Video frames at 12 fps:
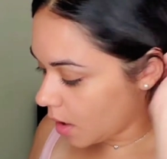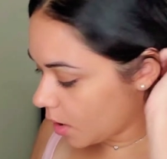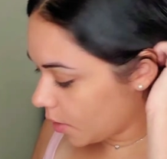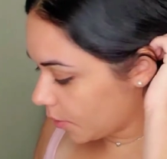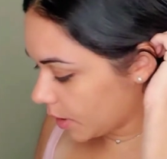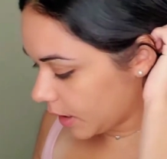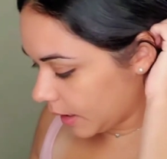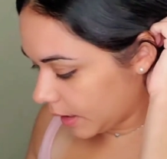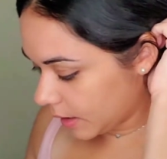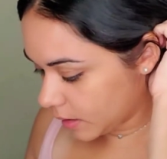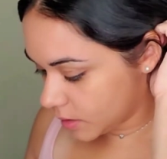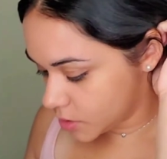
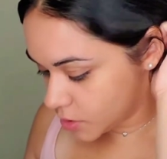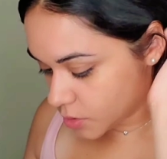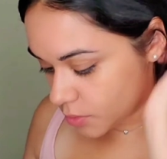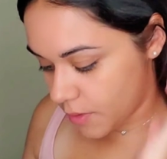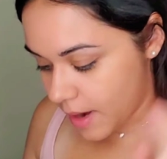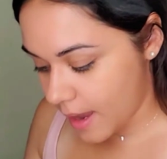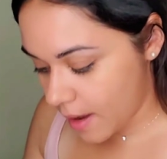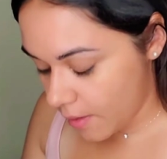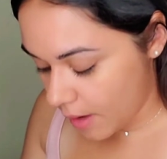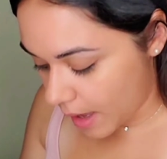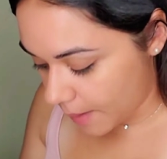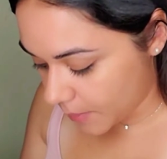Okay, so now
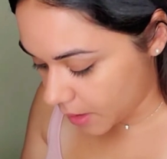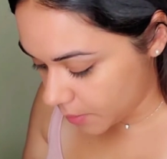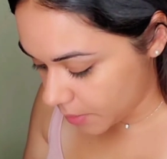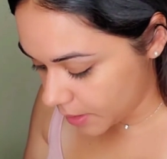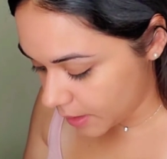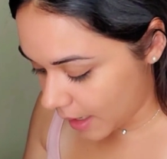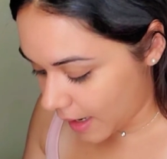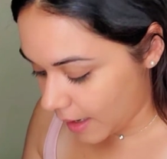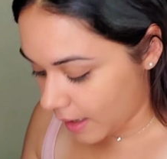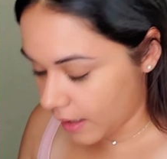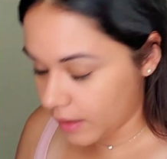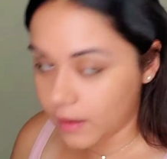I'm gonna put
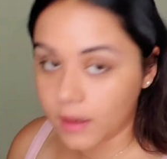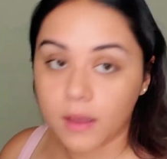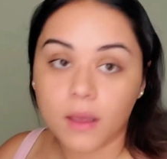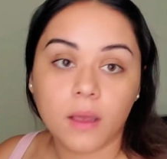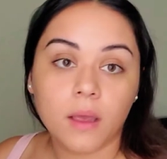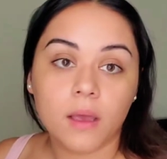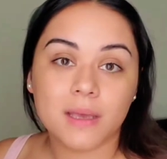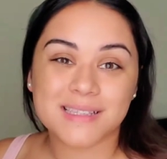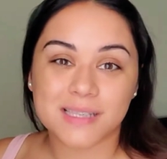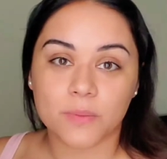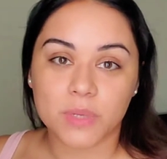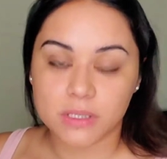on
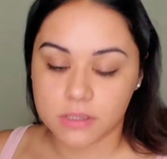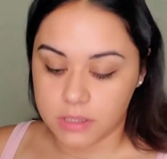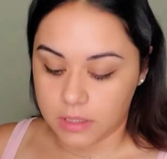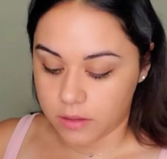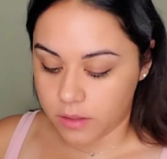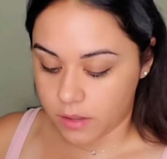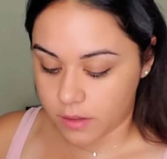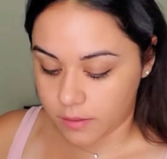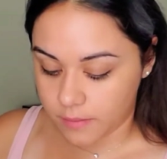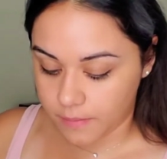some concealer.